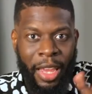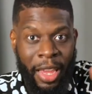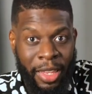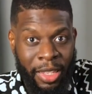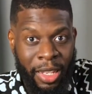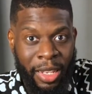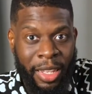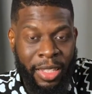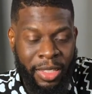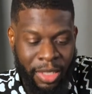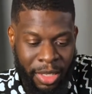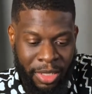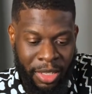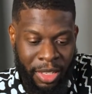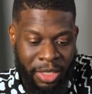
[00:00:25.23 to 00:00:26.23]
And the link to
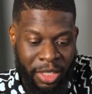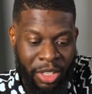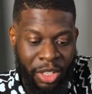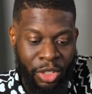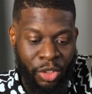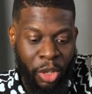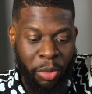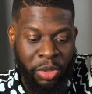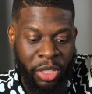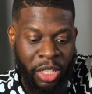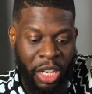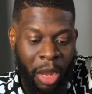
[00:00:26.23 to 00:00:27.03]
this is in the description.